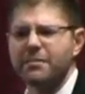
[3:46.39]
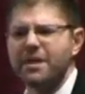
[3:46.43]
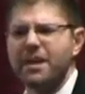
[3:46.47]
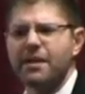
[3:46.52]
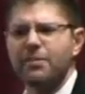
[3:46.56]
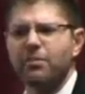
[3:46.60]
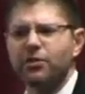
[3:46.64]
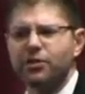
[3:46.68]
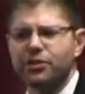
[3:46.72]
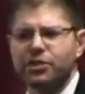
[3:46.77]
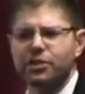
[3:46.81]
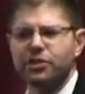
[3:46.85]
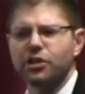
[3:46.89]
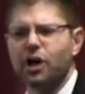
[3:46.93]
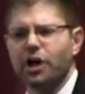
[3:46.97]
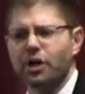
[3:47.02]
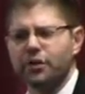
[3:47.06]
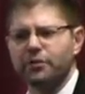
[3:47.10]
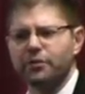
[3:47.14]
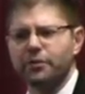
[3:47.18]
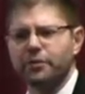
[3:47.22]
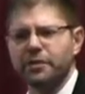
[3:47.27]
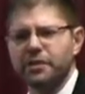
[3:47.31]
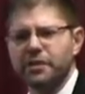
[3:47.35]
be able to
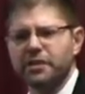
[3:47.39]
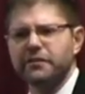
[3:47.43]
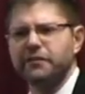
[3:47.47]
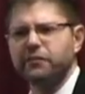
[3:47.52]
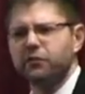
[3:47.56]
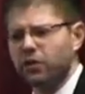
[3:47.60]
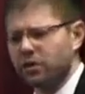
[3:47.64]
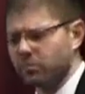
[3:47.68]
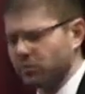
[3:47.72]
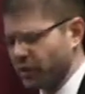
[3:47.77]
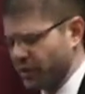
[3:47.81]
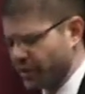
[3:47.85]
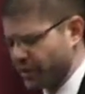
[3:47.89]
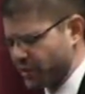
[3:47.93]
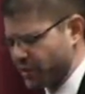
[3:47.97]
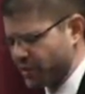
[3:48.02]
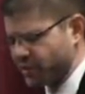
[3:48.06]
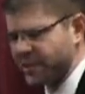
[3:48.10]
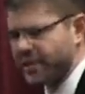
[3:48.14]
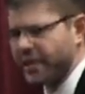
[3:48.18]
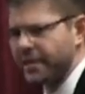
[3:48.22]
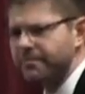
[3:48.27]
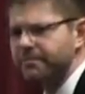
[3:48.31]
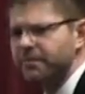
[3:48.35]
talk through it informally
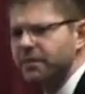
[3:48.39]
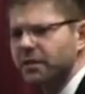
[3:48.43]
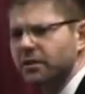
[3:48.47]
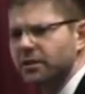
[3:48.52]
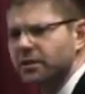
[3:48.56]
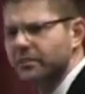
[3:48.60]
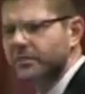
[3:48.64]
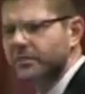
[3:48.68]
instead.